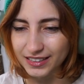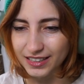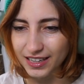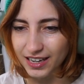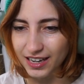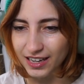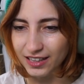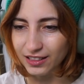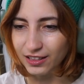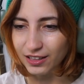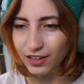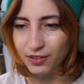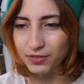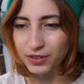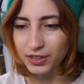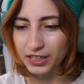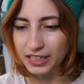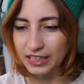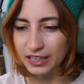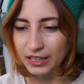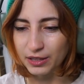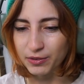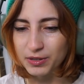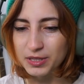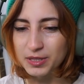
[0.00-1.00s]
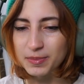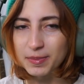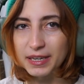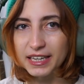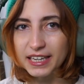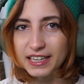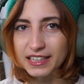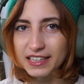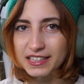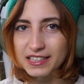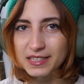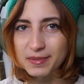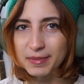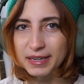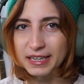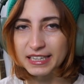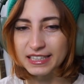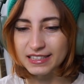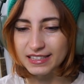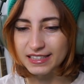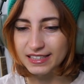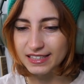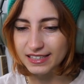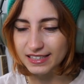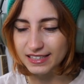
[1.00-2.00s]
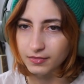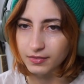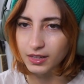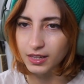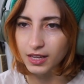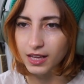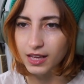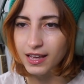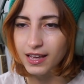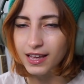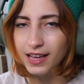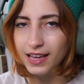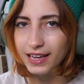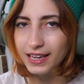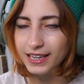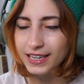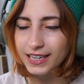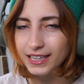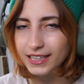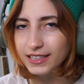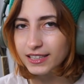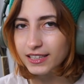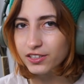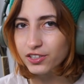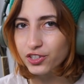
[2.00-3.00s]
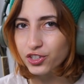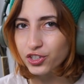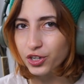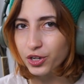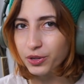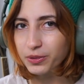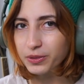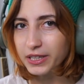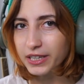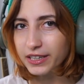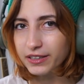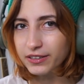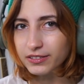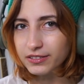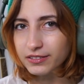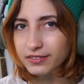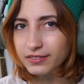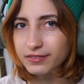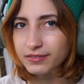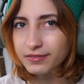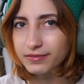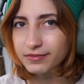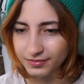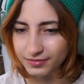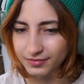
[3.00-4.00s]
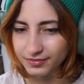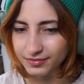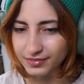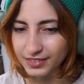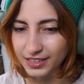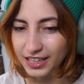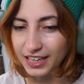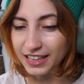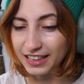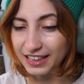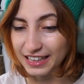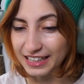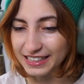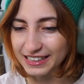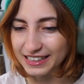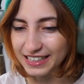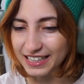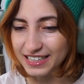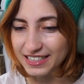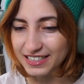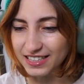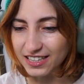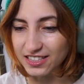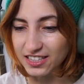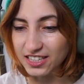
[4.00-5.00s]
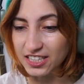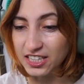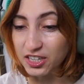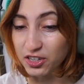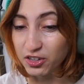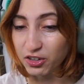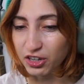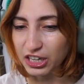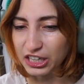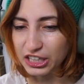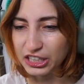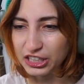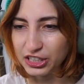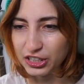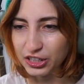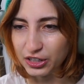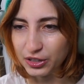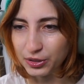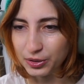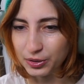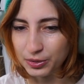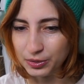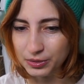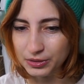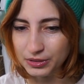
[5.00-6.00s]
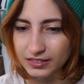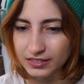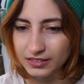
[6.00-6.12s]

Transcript: love that Killua was making the demands. A heated showdown. I like that he says, "Here I go."